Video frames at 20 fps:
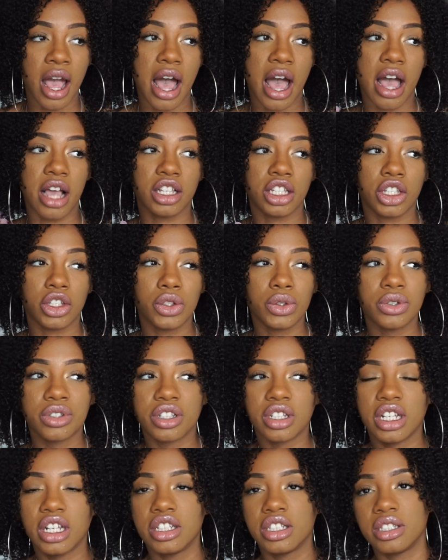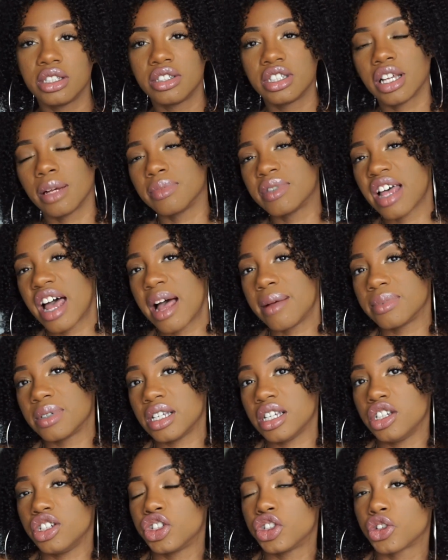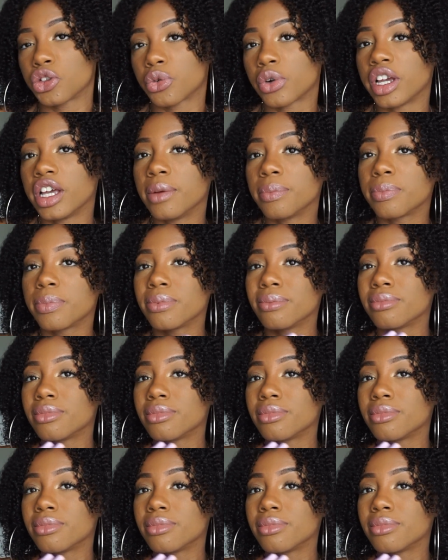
I usually sometimes eat shrimp,